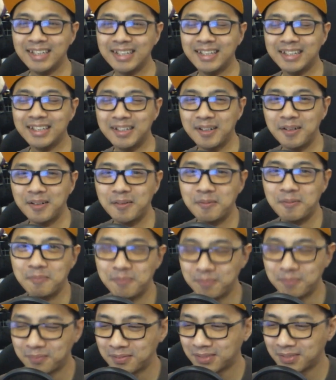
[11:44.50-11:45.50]

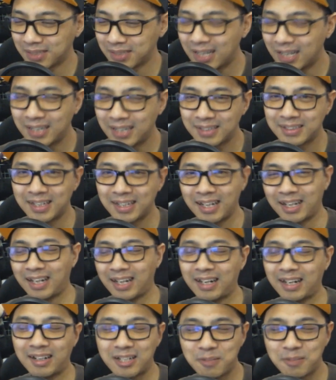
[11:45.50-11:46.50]
hell. Yeah,
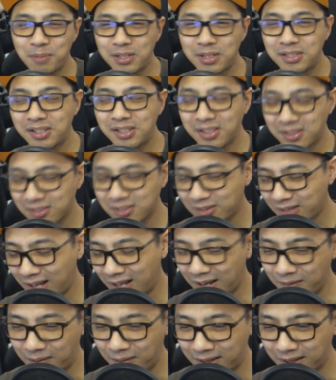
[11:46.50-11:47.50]
I split it a little.
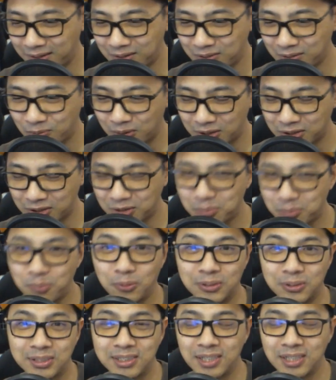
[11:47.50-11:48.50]
I went to watch
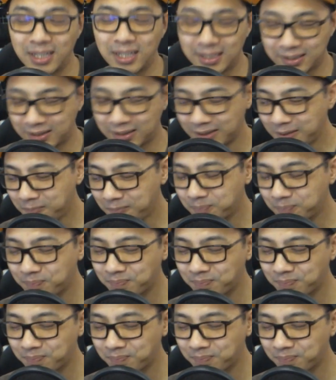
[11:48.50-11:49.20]
Monster Hunter.